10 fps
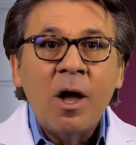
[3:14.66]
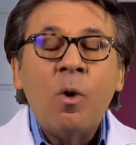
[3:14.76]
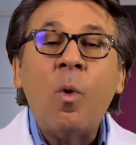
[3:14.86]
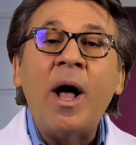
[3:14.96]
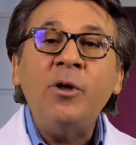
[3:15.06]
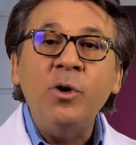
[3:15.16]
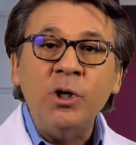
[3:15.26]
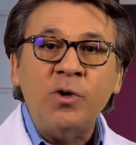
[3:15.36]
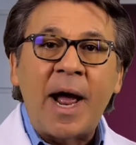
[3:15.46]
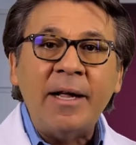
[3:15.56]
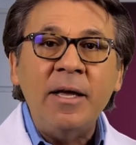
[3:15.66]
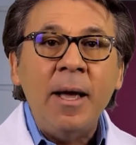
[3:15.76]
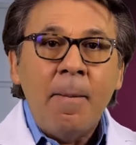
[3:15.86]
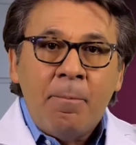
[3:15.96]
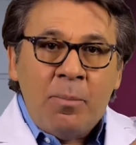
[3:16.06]
While you're
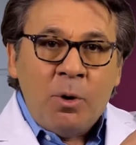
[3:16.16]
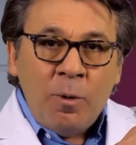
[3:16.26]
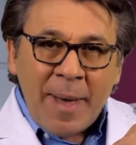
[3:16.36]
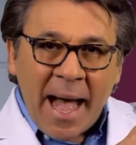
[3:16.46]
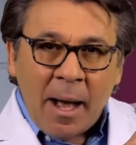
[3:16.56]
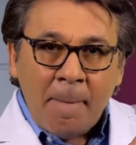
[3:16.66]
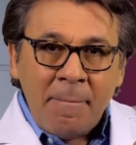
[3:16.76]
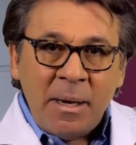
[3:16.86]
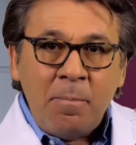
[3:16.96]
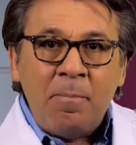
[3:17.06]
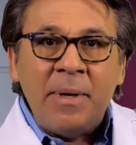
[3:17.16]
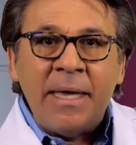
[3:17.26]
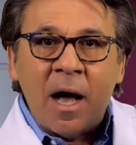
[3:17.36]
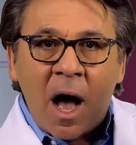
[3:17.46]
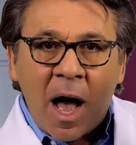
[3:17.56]
extracting, pull back a bit
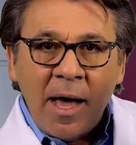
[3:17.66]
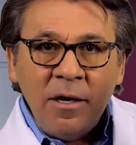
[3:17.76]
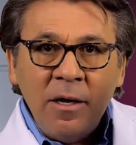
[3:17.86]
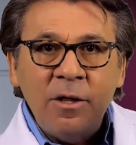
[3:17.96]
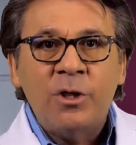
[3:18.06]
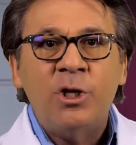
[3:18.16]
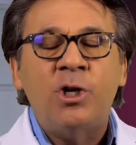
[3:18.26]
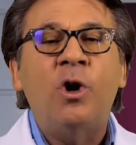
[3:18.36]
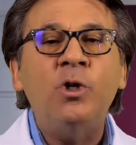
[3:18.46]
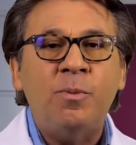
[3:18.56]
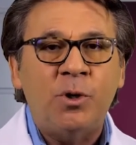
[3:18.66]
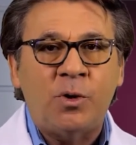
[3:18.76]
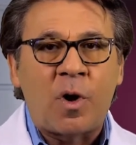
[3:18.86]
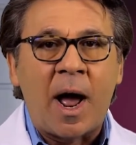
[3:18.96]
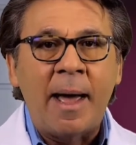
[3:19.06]
beyond the dose
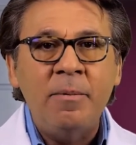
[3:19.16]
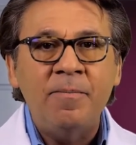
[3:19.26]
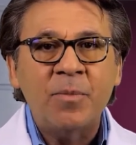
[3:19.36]
prescribed.